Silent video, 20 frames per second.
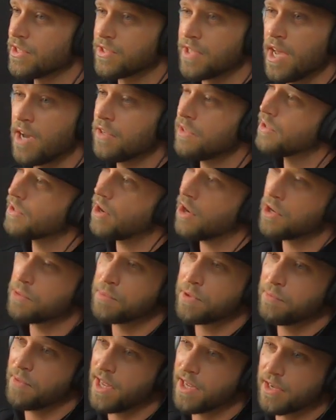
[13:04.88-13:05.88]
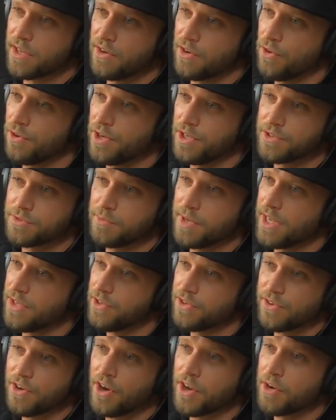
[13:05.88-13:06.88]
is now, you got to be making noise,
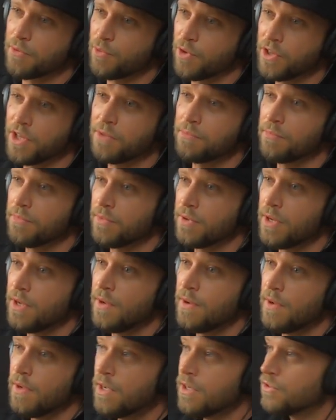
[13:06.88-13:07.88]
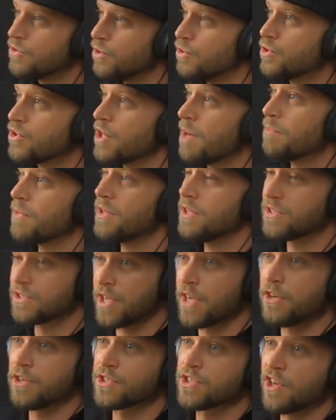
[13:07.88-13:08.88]
man. You got to really do something to
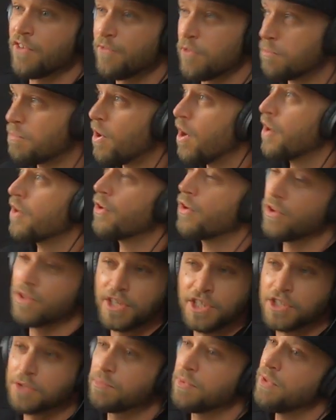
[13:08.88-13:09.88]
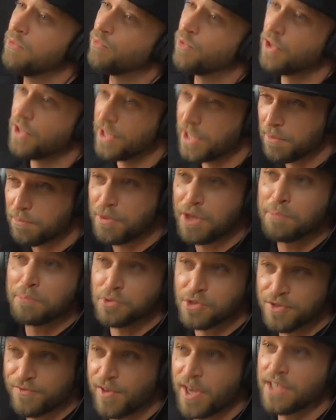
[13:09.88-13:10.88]
set yourself apart, or at least be really in
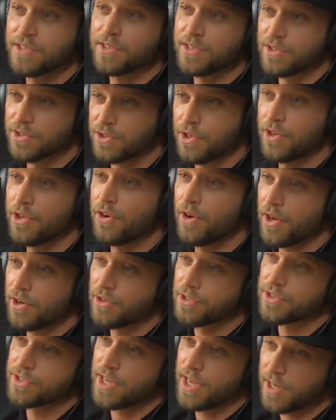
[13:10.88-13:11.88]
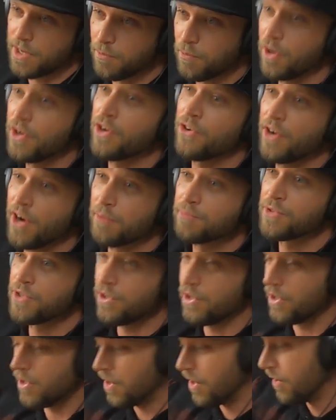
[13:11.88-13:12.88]
people's faces so they're understanding what yeah, you're up
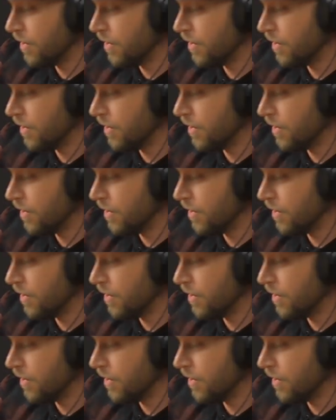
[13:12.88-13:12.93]
to. Yeah. You